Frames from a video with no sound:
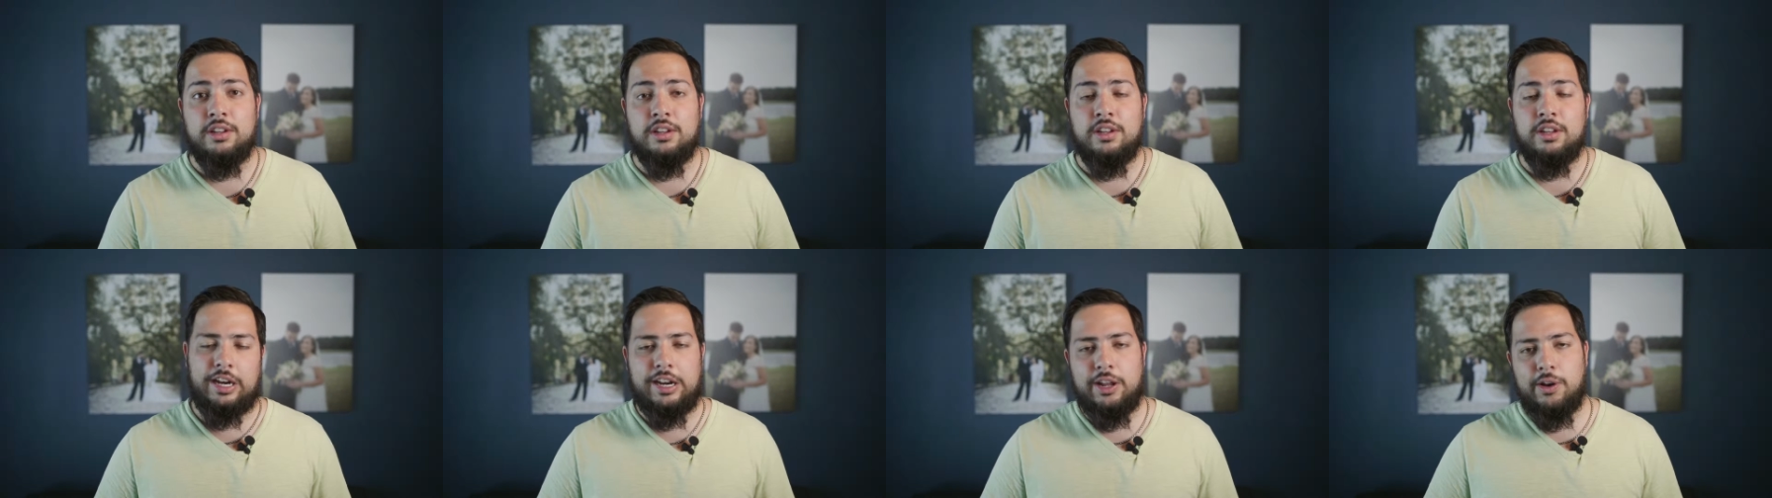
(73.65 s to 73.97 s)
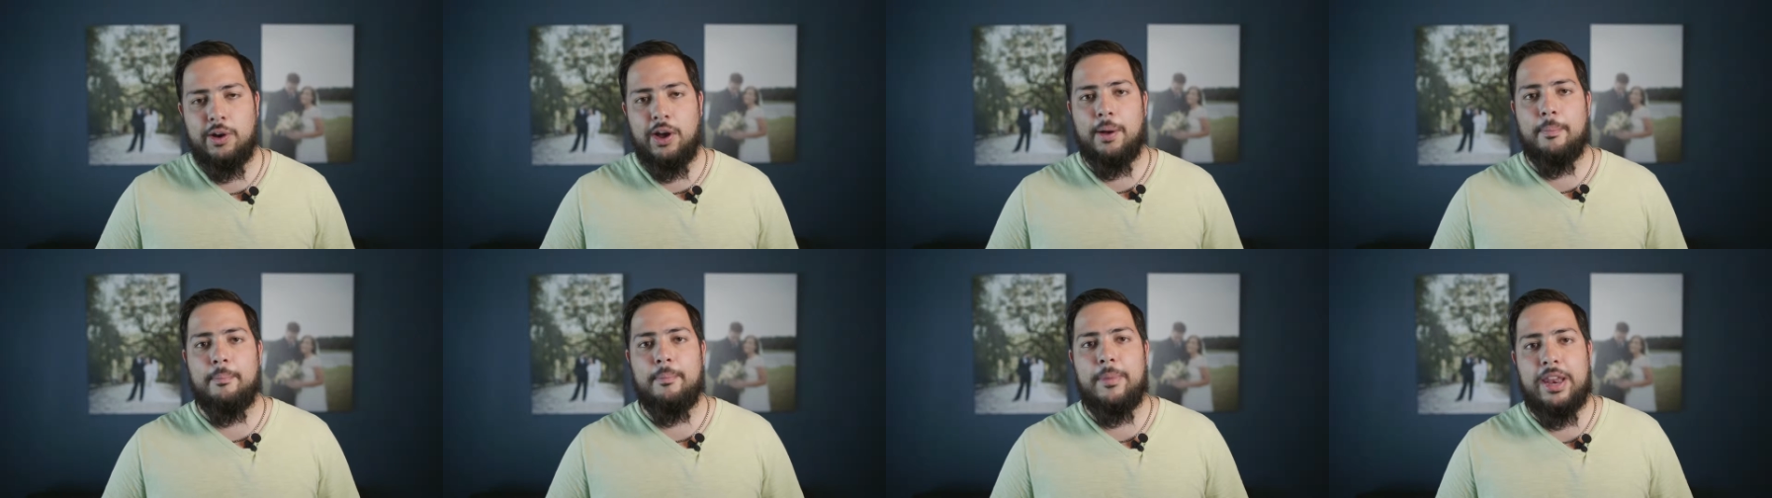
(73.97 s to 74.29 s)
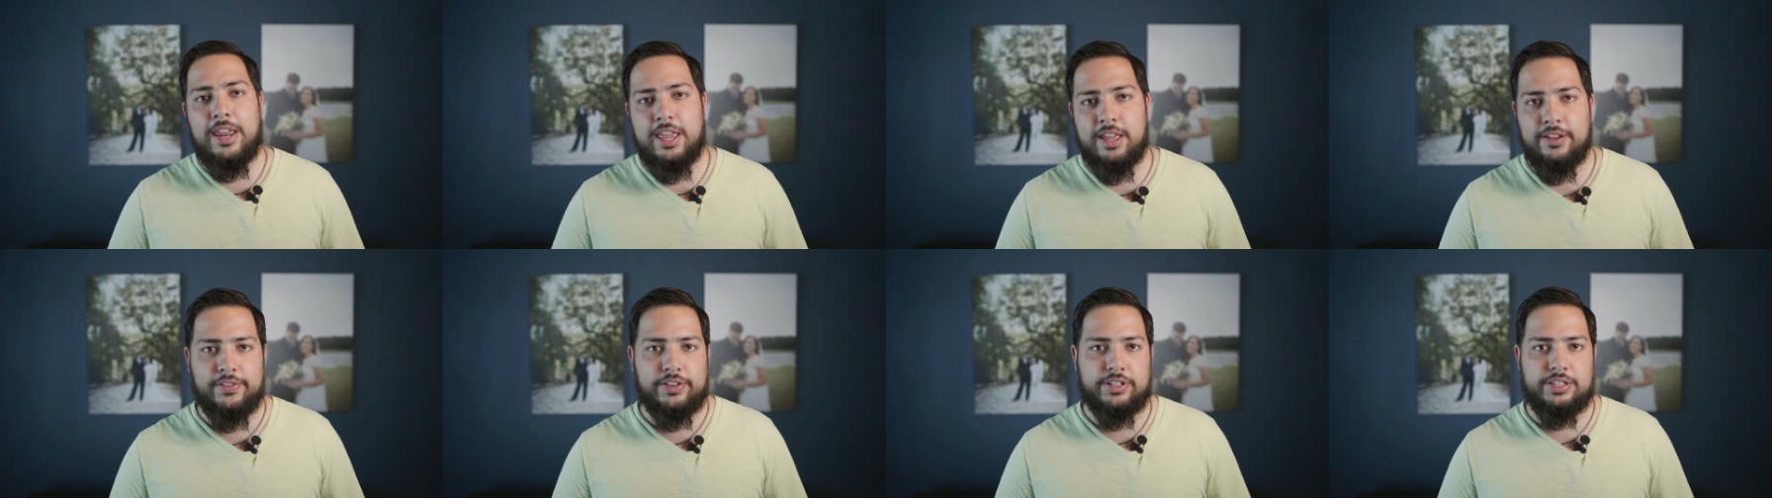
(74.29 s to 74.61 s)
And I know how
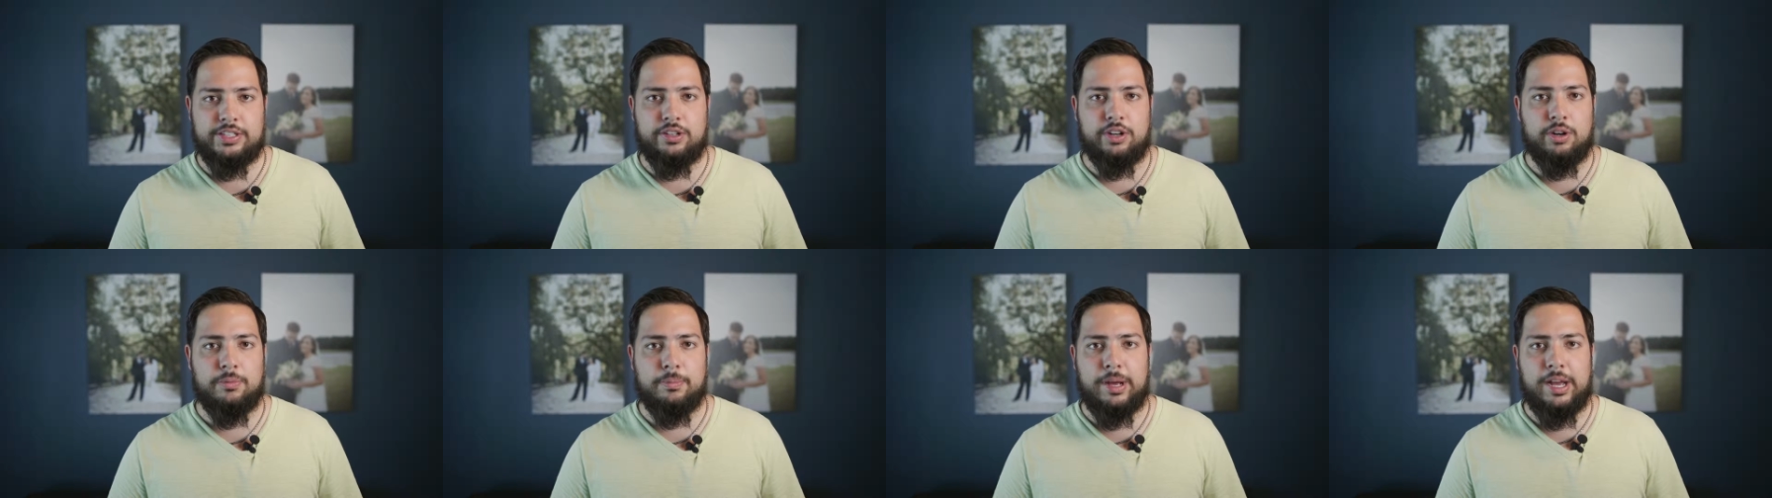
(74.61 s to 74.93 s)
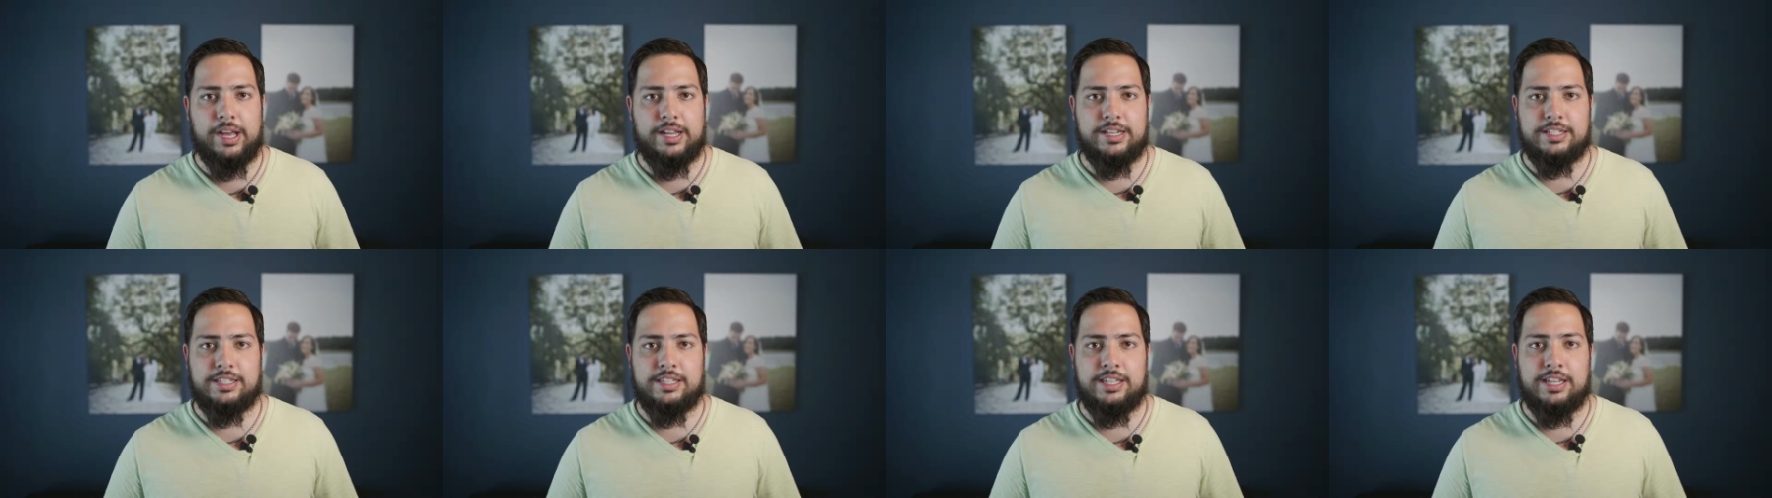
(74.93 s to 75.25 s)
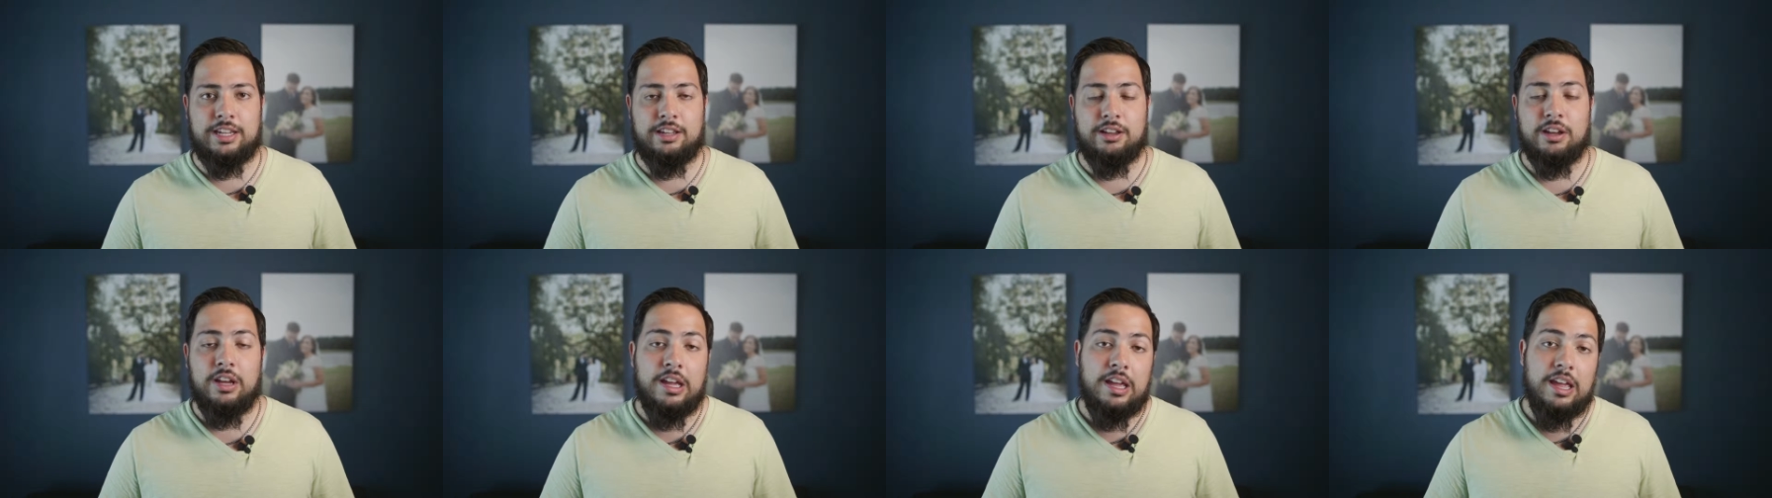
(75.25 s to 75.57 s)
many of us in our minds
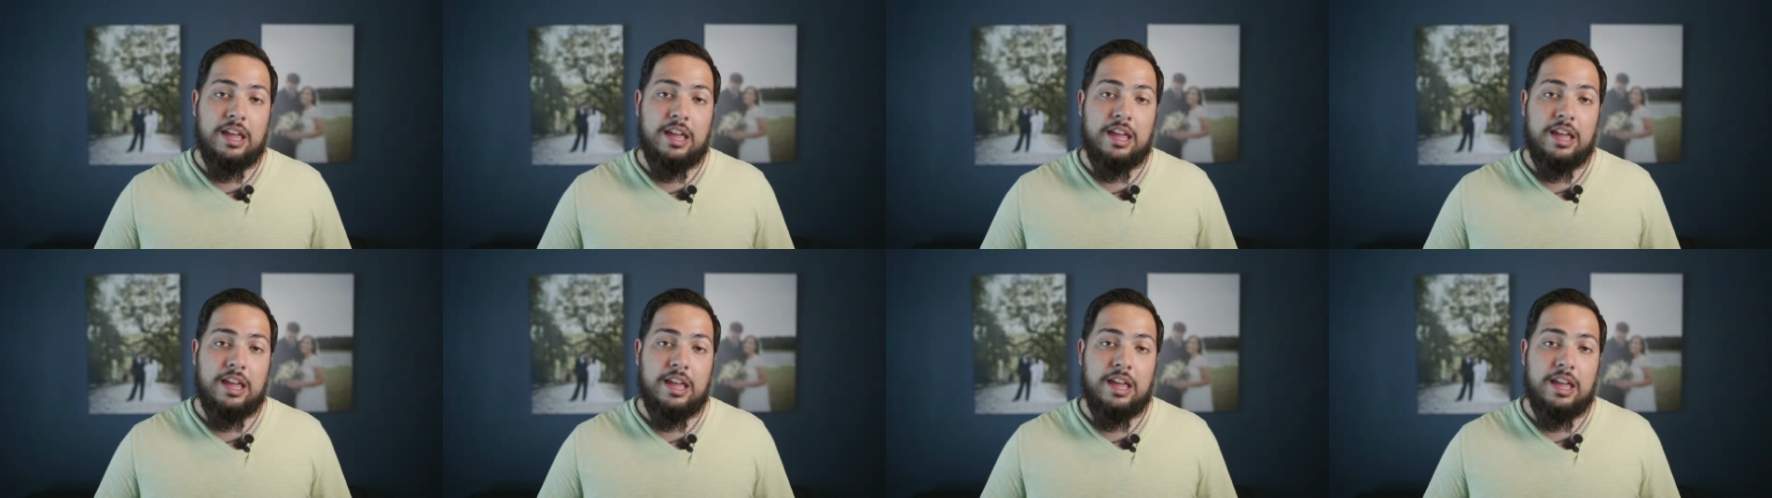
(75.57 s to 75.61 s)
think,